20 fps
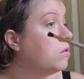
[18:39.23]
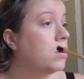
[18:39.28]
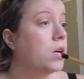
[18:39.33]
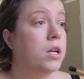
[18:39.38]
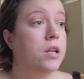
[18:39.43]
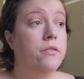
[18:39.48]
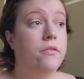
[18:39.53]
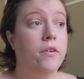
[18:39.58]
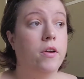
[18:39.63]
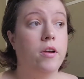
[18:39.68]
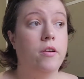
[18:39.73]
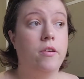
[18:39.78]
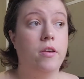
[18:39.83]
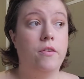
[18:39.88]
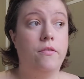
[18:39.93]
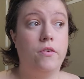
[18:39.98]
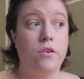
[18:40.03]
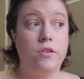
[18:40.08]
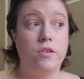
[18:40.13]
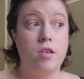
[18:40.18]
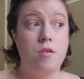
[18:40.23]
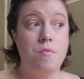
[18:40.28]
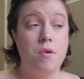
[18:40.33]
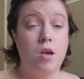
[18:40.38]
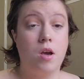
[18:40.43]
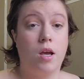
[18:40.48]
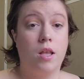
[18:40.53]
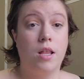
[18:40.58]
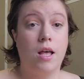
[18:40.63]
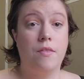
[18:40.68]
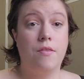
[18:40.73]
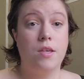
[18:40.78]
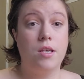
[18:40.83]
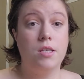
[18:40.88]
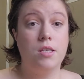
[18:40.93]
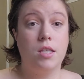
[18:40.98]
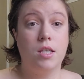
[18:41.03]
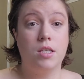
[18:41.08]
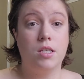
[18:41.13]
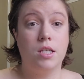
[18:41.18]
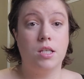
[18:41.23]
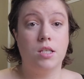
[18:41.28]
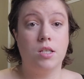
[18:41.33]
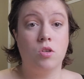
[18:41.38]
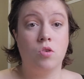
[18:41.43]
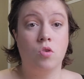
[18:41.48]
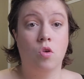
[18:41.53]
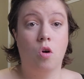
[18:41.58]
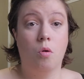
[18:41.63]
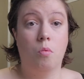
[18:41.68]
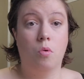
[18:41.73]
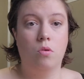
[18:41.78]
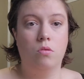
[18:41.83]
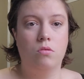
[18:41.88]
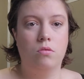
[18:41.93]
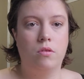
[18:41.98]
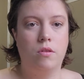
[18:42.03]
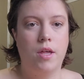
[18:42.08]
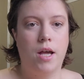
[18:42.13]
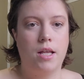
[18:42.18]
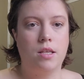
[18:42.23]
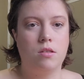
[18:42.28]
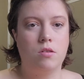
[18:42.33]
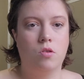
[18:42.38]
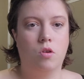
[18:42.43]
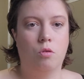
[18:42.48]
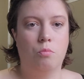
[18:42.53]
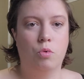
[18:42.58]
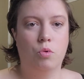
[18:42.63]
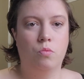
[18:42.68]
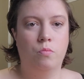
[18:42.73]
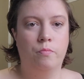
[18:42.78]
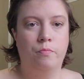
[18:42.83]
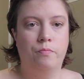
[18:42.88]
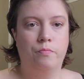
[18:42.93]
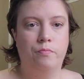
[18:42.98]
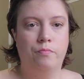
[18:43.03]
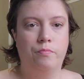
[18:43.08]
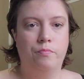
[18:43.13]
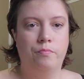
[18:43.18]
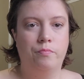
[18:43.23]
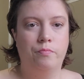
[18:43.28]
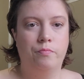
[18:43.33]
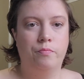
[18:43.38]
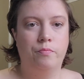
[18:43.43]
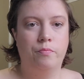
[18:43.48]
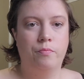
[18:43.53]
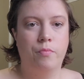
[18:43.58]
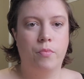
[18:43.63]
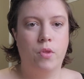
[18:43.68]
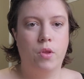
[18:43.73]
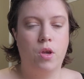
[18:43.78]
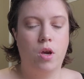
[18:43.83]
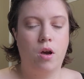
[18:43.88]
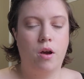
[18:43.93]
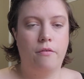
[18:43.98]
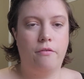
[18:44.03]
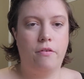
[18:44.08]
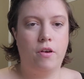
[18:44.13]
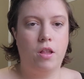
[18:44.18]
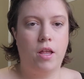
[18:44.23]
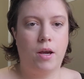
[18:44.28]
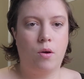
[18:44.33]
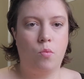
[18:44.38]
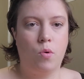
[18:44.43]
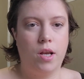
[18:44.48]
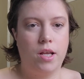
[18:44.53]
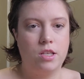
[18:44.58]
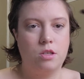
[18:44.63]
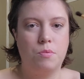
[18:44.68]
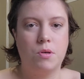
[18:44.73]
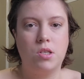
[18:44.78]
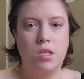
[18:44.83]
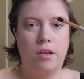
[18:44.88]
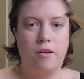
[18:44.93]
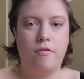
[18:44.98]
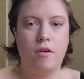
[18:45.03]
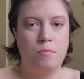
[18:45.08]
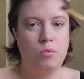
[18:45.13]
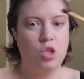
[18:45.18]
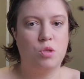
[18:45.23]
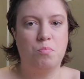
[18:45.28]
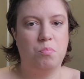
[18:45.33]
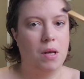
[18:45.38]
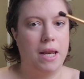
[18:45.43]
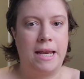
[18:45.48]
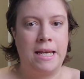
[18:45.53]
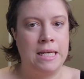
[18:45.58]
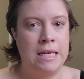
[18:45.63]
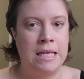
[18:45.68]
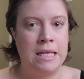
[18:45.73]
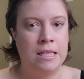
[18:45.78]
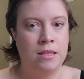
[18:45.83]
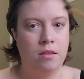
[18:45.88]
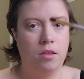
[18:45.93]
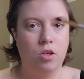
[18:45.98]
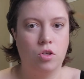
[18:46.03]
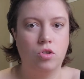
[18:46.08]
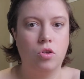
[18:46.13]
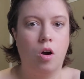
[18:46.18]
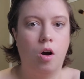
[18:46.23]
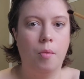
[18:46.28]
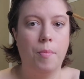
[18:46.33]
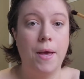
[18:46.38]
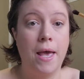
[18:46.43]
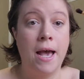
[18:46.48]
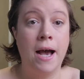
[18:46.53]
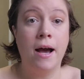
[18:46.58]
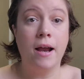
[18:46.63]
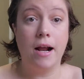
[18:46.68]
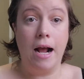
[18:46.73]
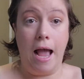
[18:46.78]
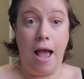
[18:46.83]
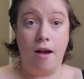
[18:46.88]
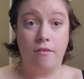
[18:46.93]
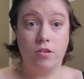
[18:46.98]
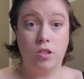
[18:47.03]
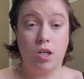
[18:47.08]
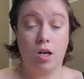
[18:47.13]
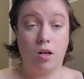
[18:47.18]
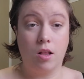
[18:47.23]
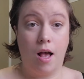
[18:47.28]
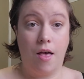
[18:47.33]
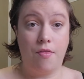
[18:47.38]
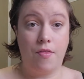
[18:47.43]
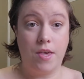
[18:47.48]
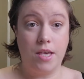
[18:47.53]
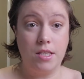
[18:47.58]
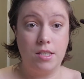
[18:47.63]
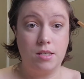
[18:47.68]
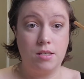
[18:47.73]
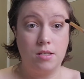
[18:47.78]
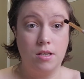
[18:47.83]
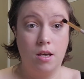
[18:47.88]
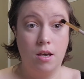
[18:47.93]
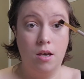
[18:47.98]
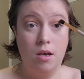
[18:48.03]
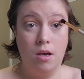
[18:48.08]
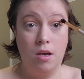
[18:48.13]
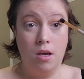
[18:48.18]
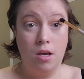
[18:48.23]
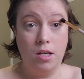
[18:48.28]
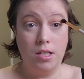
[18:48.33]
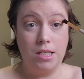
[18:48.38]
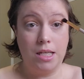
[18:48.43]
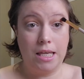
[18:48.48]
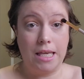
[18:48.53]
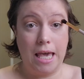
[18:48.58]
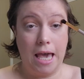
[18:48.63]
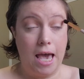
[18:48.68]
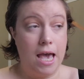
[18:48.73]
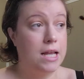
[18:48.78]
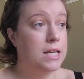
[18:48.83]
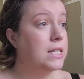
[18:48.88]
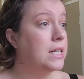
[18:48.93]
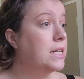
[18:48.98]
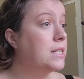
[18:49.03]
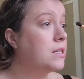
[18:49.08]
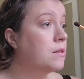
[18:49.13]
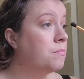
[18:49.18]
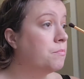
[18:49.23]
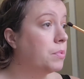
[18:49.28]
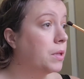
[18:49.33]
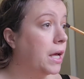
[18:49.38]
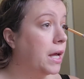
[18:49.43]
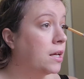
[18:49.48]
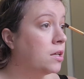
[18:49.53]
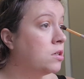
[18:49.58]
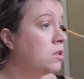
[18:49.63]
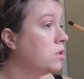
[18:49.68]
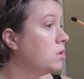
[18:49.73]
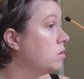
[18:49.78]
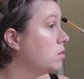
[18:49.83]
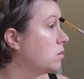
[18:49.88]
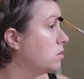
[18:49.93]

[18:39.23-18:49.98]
And if you see me going like this, this isn't normal. That's normal. I feel like, especially if I'm just blending the top out, I have to go like this to get a decent blend.